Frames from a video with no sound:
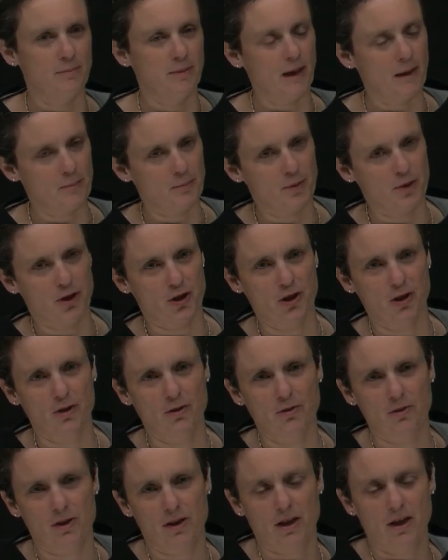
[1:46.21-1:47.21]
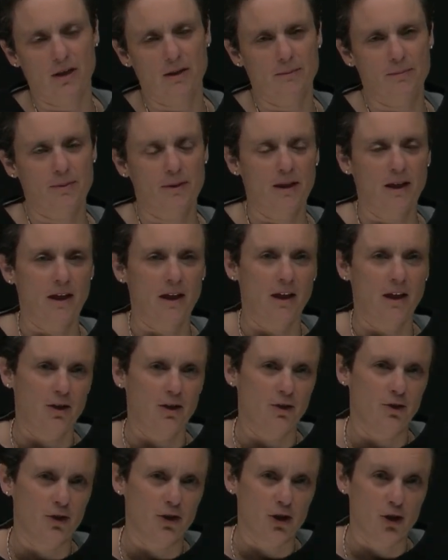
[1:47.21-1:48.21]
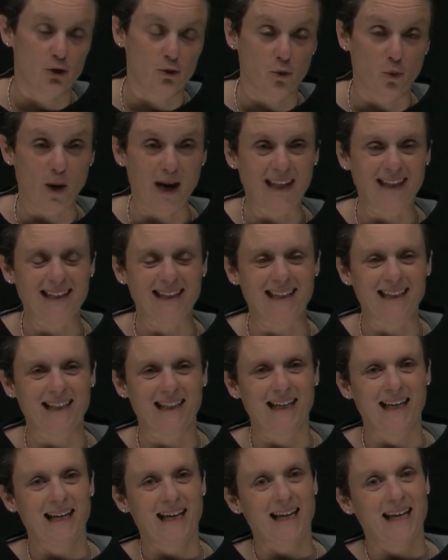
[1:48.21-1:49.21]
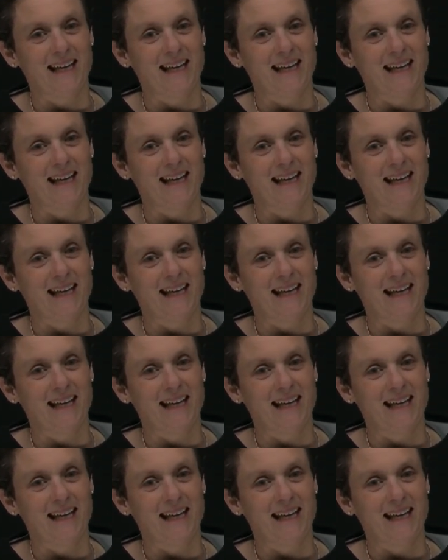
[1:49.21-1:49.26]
blood pressure goes up, you're sweating.